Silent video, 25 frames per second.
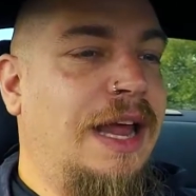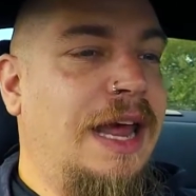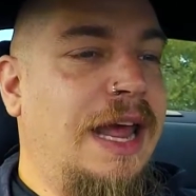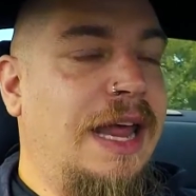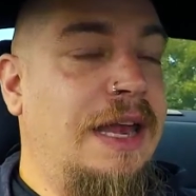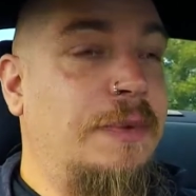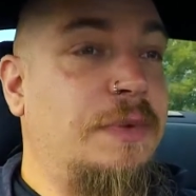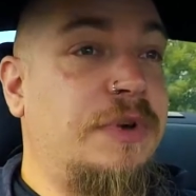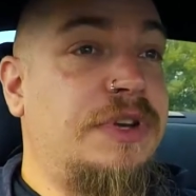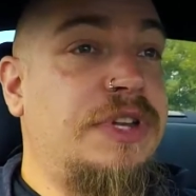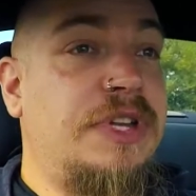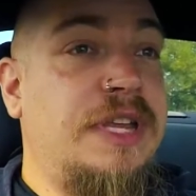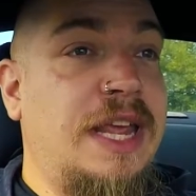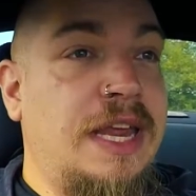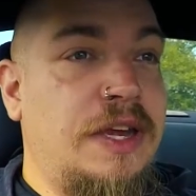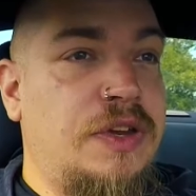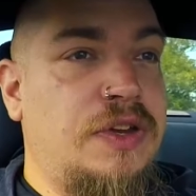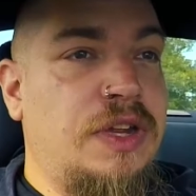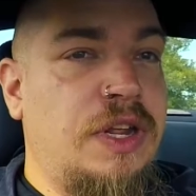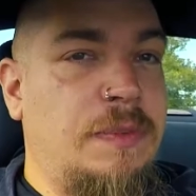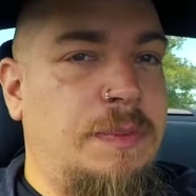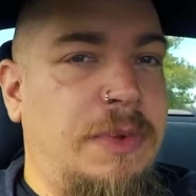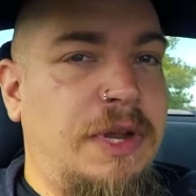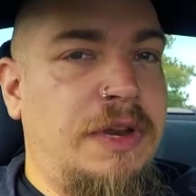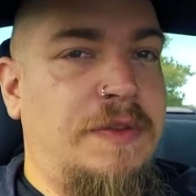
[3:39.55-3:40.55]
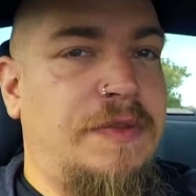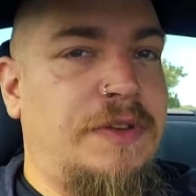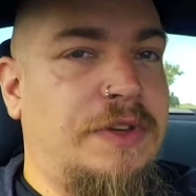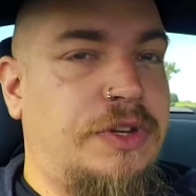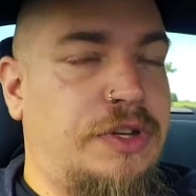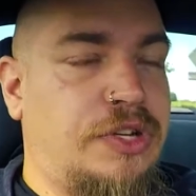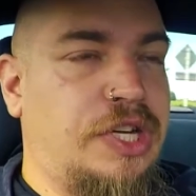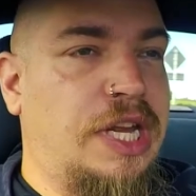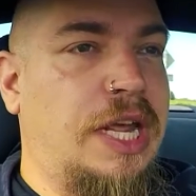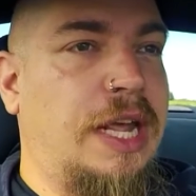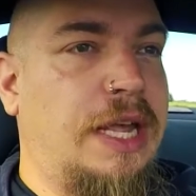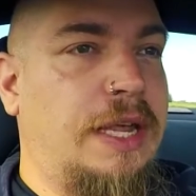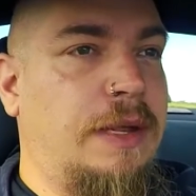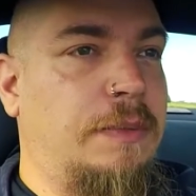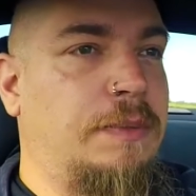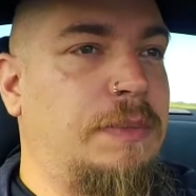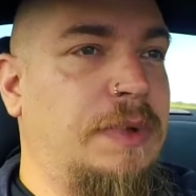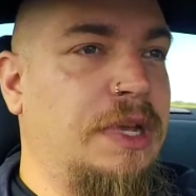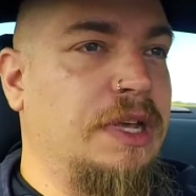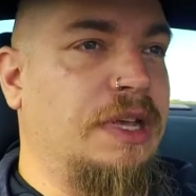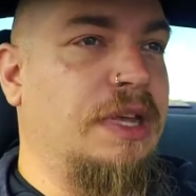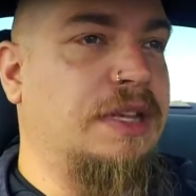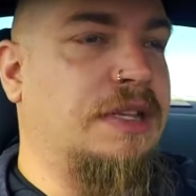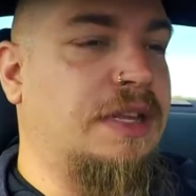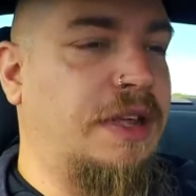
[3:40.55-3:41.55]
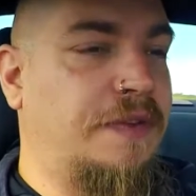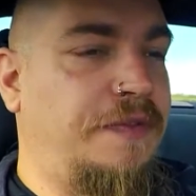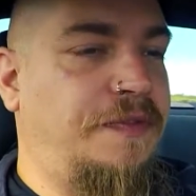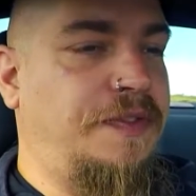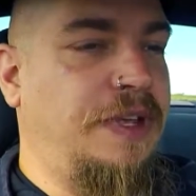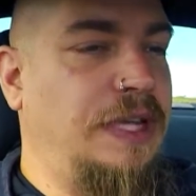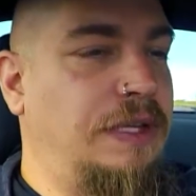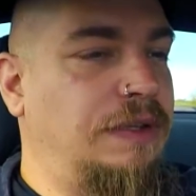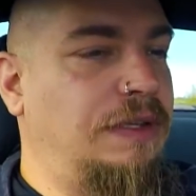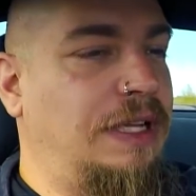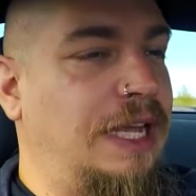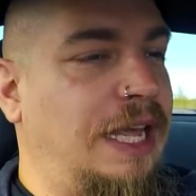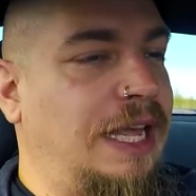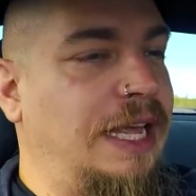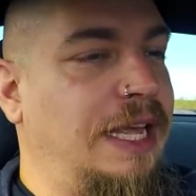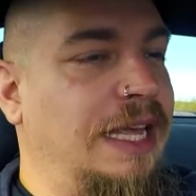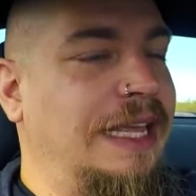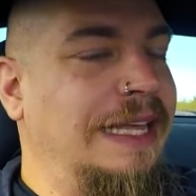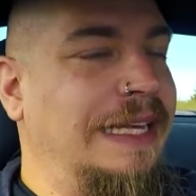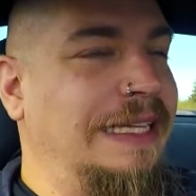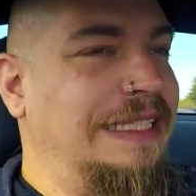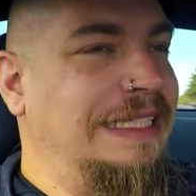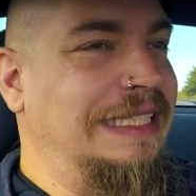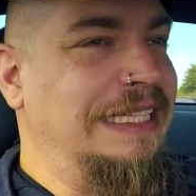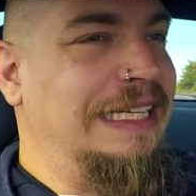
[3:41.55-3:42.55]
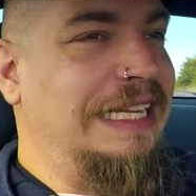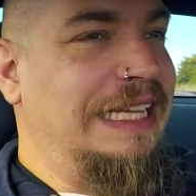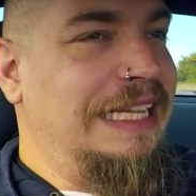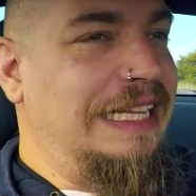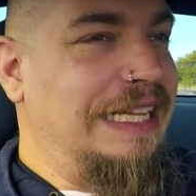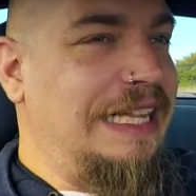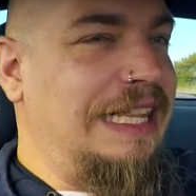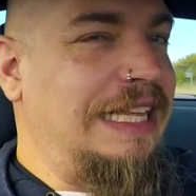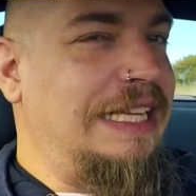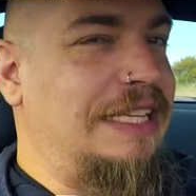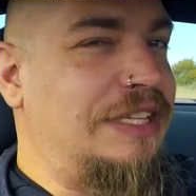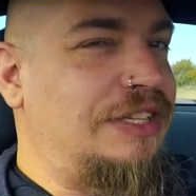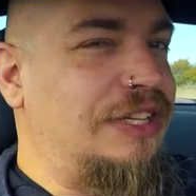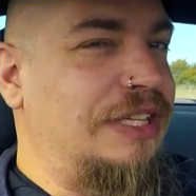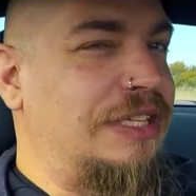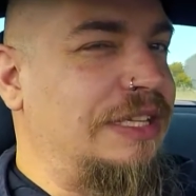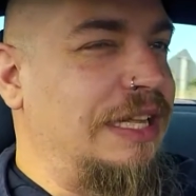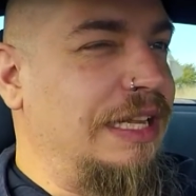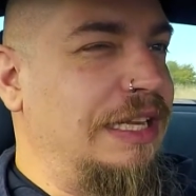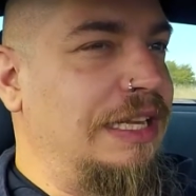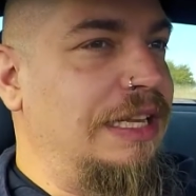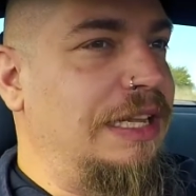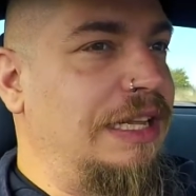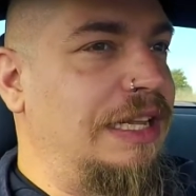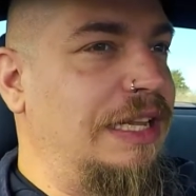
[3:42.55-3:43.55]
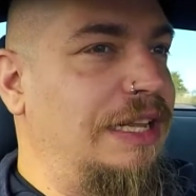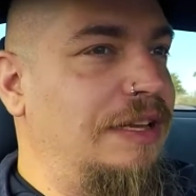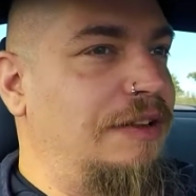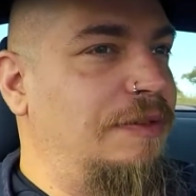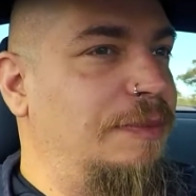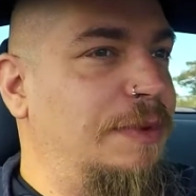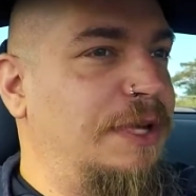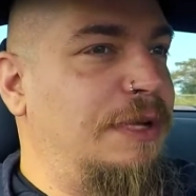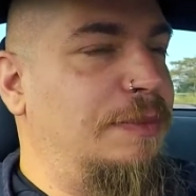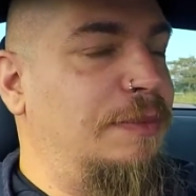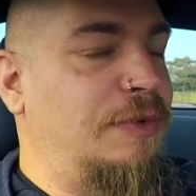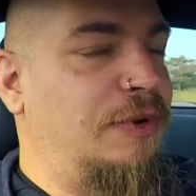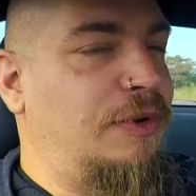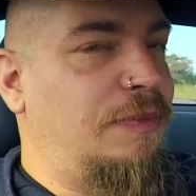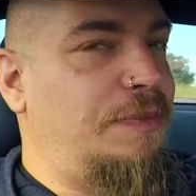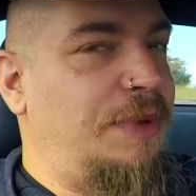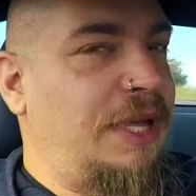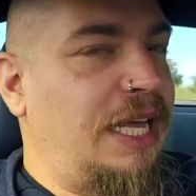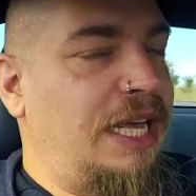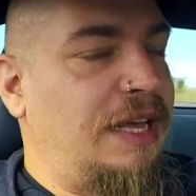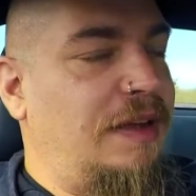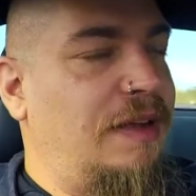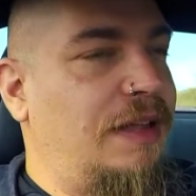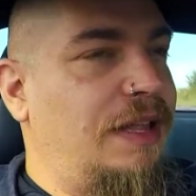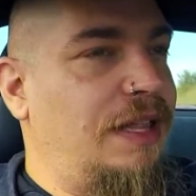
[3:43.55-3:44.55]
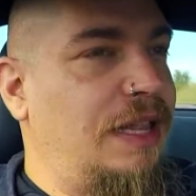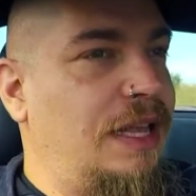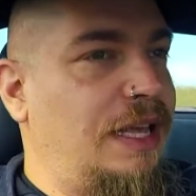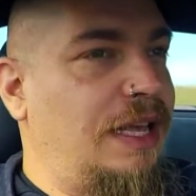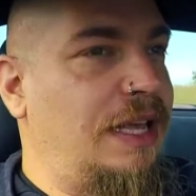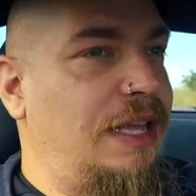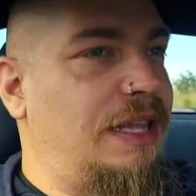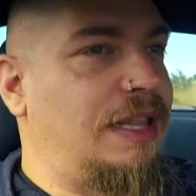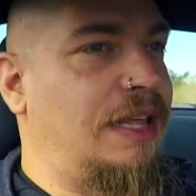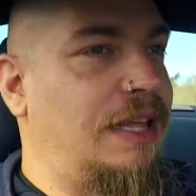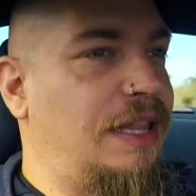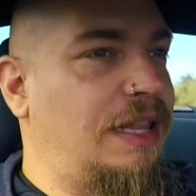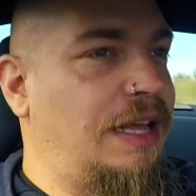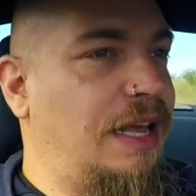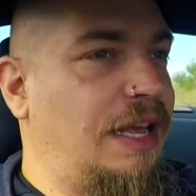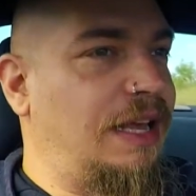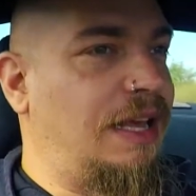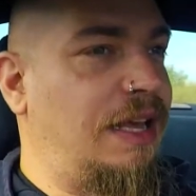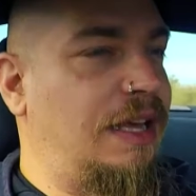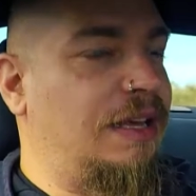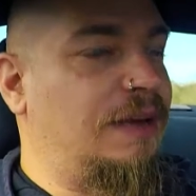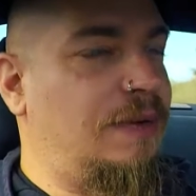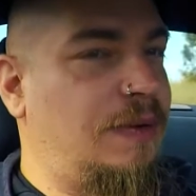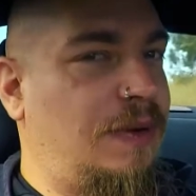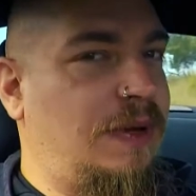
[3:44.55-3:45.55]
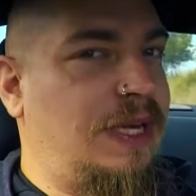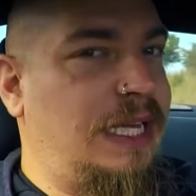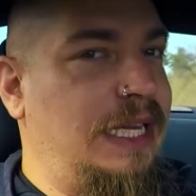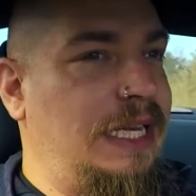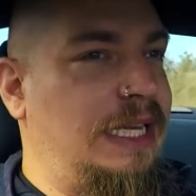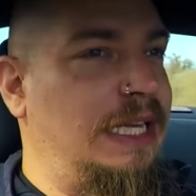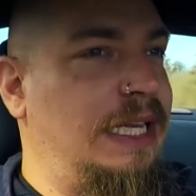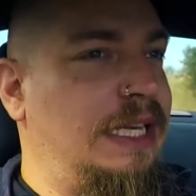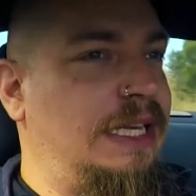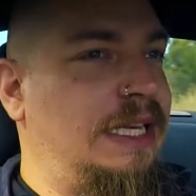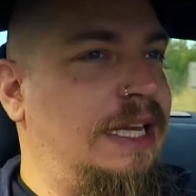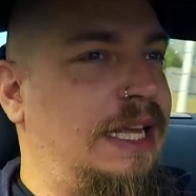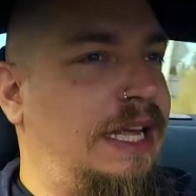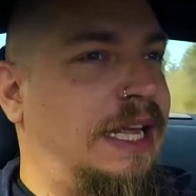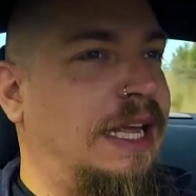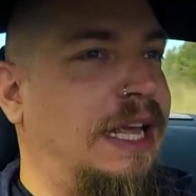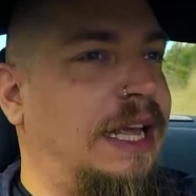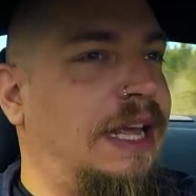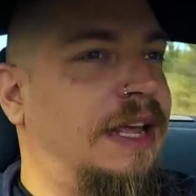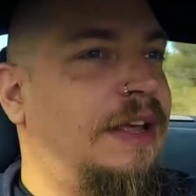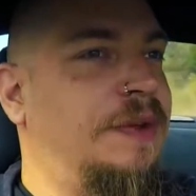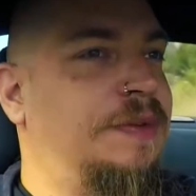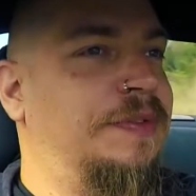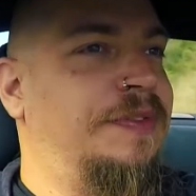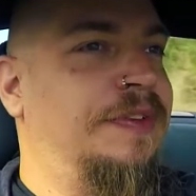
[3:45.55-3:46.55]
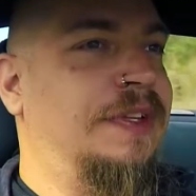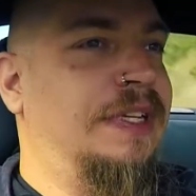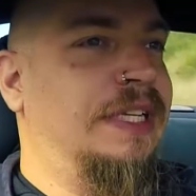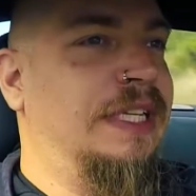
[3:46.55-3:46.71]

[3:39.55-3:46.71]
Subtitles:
And which is actually a bit of a shame, because I feel like there's just a little bit more power there that they aren't quite letting you have,